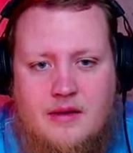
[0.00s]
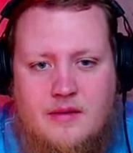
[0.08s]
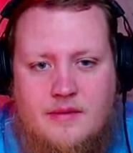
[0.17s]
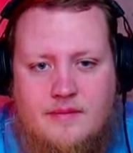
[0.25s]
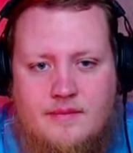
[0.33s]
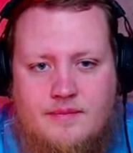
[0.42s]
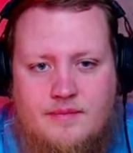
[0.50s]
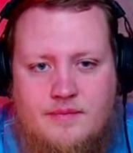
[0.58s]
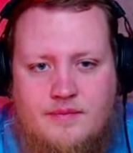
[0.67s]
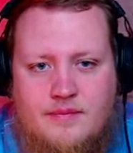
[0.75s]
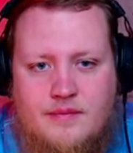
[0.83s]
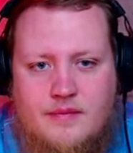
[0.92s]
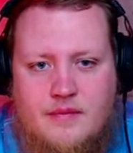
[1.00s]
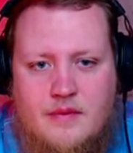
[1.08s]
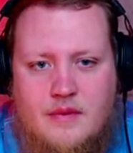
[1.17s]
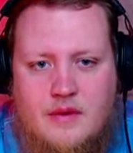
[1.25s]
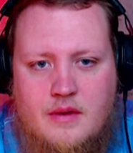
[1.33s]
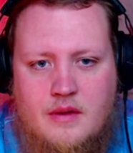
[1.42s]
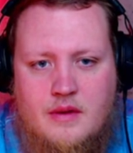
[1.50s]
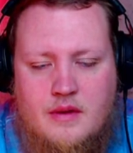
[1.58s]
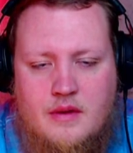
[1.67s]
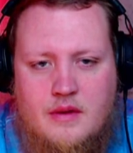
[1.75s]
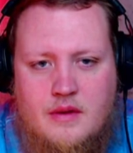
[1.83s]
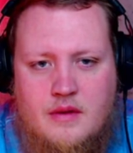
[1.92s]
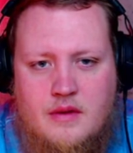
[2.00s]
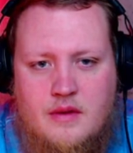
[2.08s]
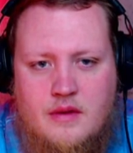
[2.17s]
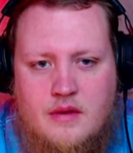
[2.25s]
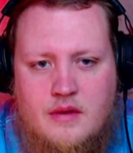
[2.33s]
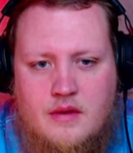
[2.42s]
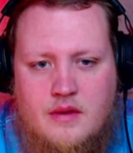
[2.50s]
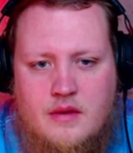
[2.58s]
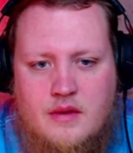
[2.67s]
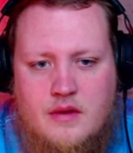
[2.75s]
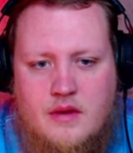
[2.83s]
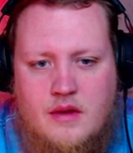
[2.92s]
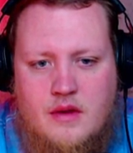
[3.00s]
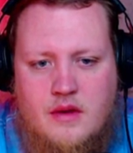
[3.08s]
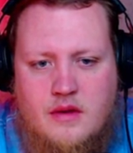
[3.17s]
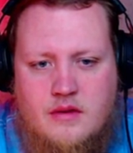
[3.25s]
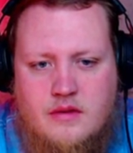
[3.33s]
[no speech]